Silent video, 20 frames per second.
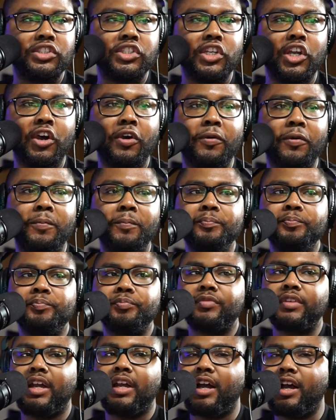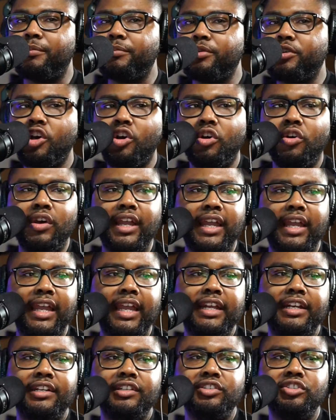So go
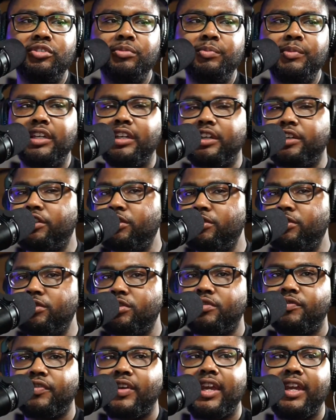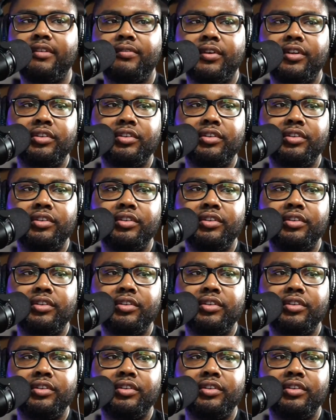ahead and do me a huge favor.